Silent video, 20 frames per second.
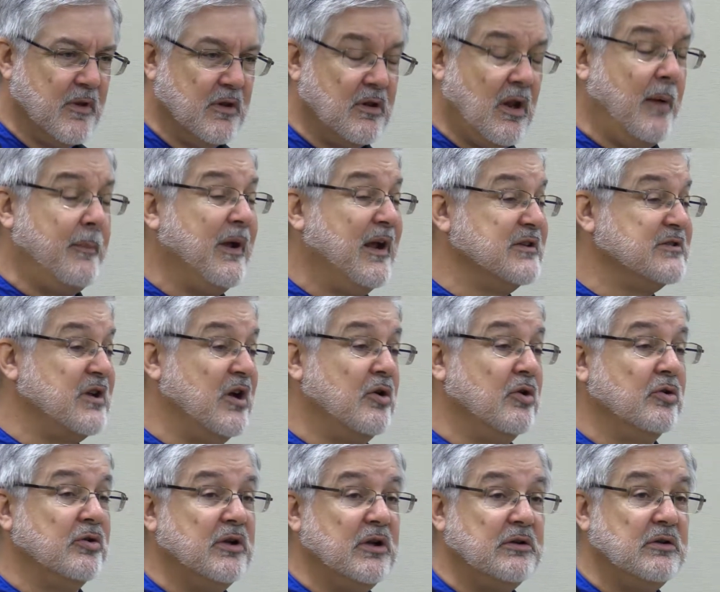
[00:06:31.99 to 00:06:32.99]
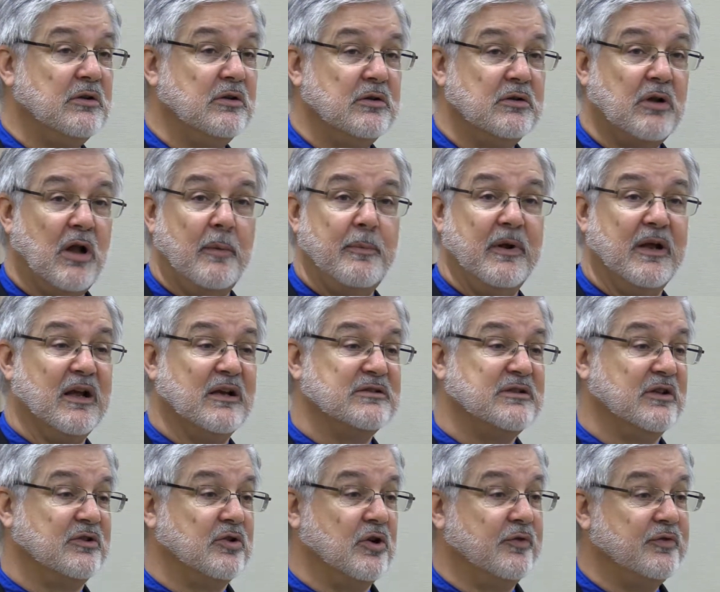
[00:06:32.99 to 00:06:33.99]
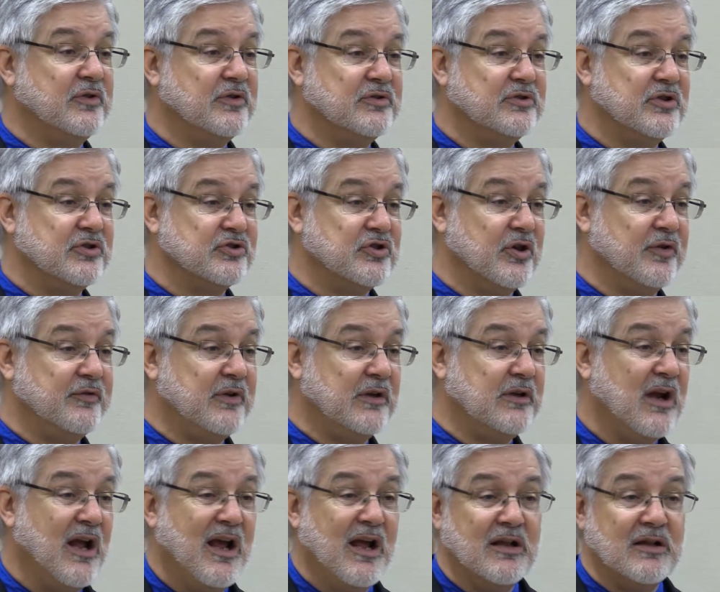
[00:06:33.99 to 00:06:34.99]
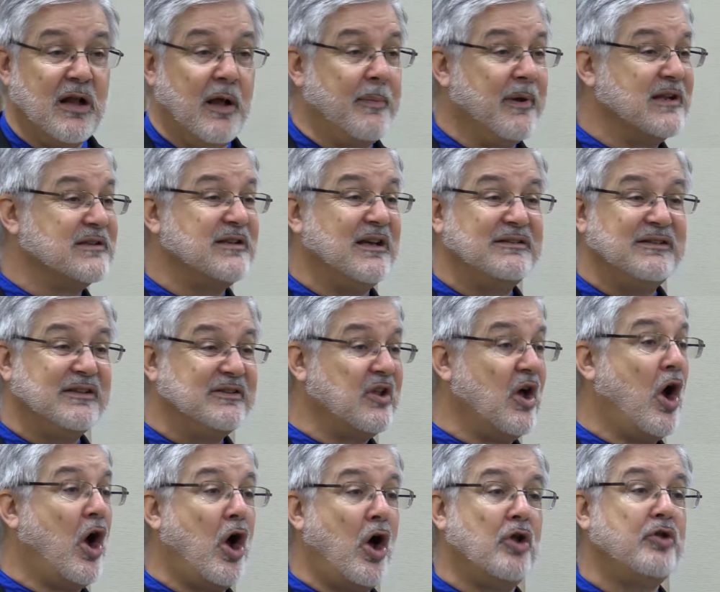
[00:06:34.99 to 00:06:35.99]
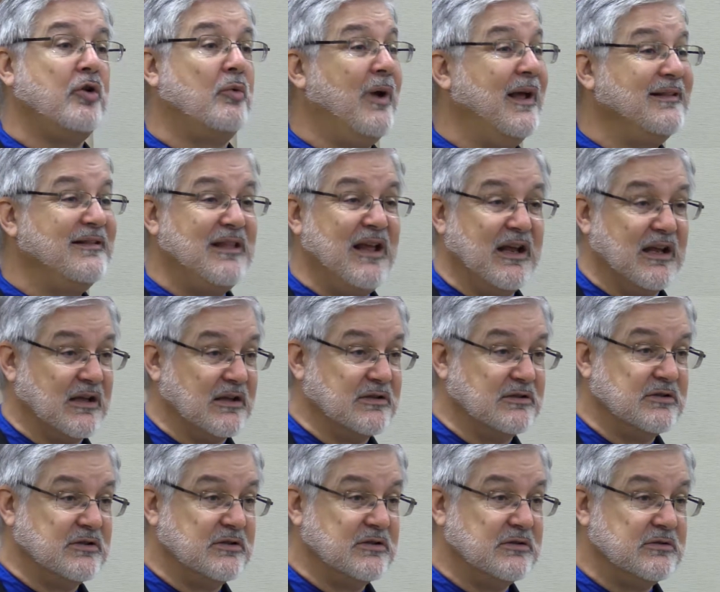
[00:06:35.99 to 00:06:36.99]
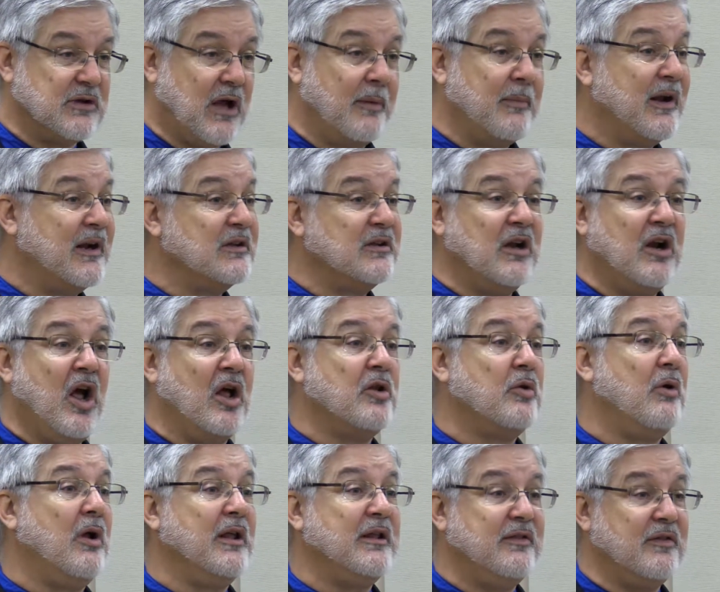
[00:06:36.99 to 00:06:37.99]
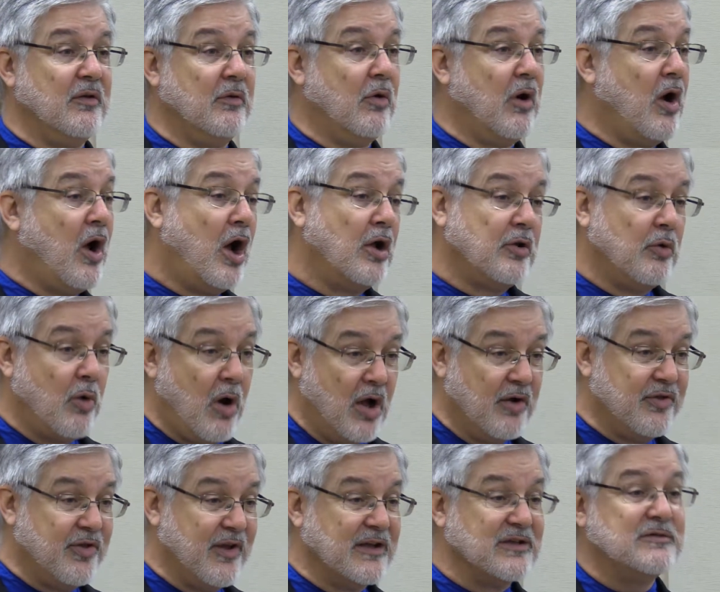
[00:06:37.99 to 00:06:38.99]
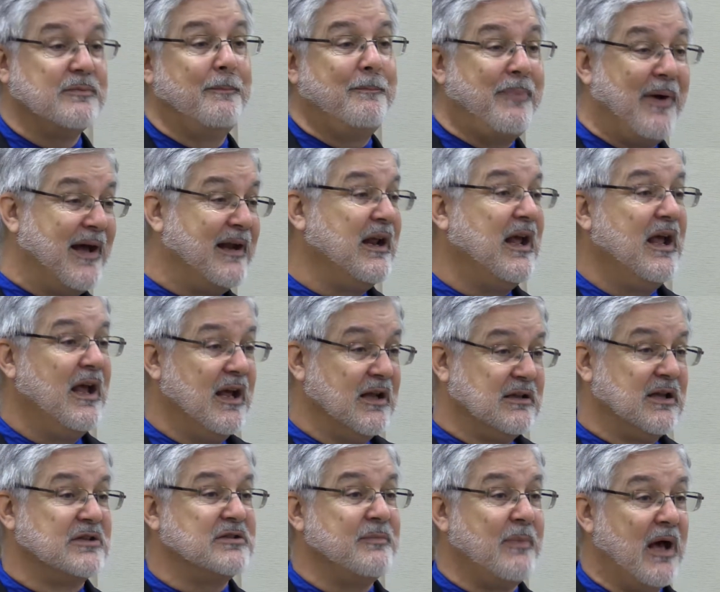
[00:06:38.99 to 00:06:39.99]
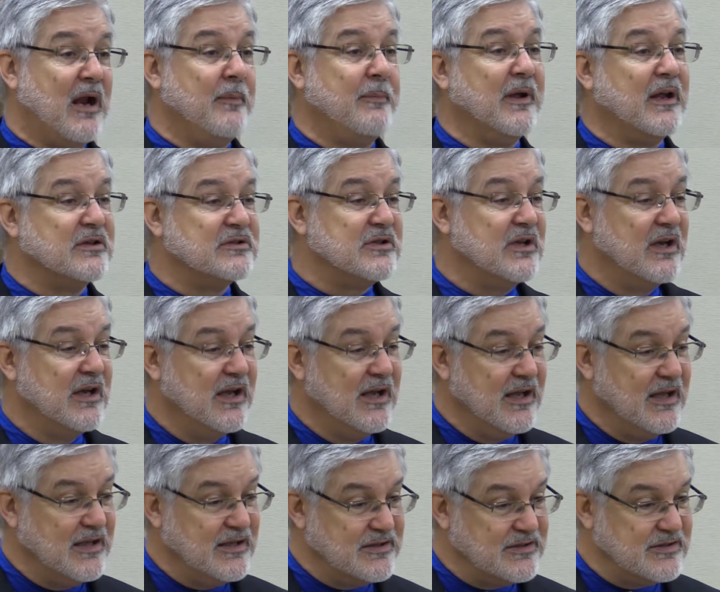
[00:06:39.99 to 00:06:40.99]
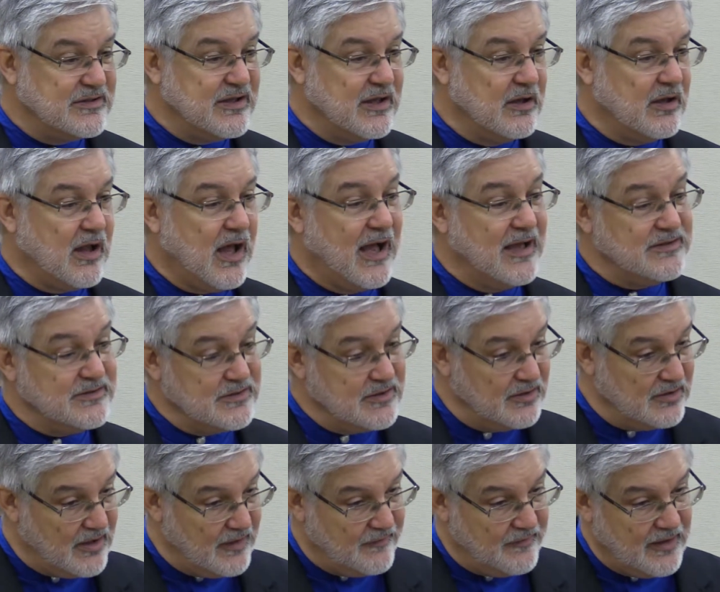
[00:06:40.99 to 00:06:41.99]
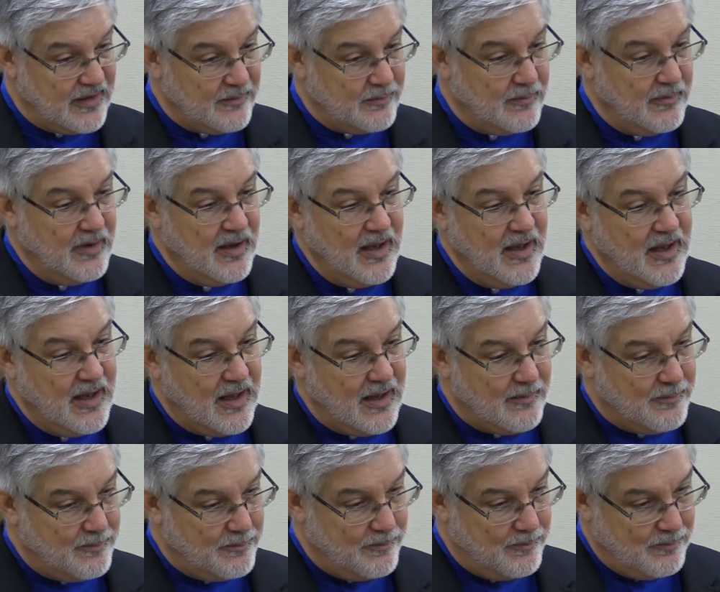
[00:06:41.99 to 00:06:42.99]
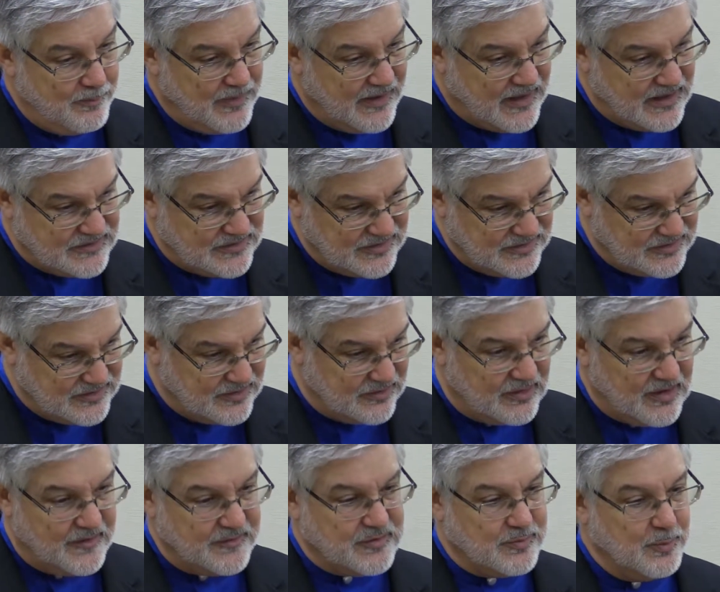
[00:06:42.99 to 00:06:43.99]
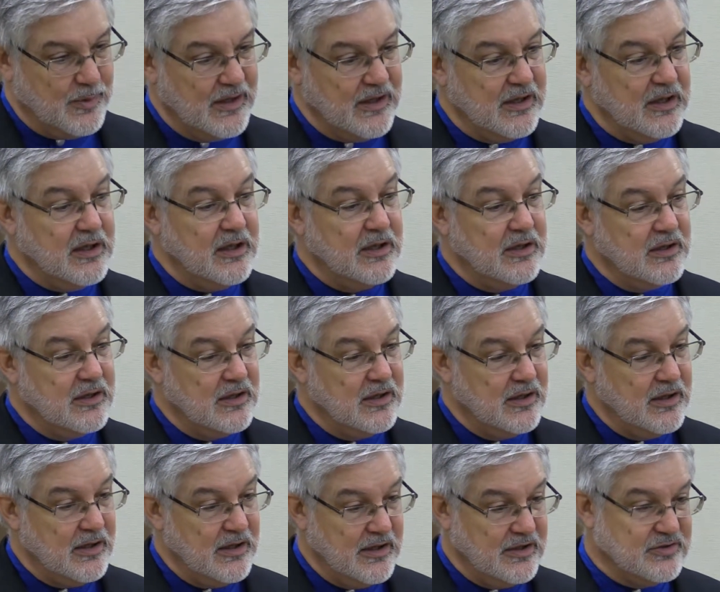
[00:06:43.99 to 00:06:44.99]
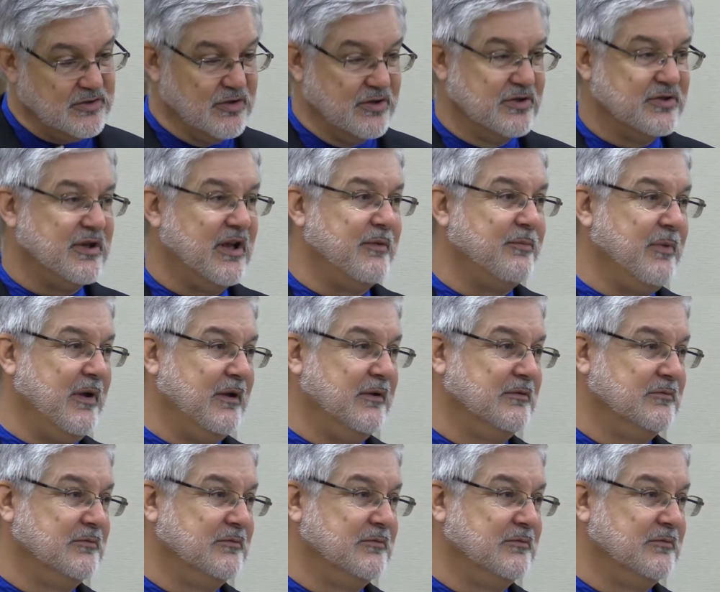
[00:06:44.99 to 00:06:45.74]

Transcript: Not because I earned it. Not because I deserved it. Not because I did all the right things. I might have done all the wrong things. But it doesn't matter because I still love him. And because he still loves me, he's going to save me.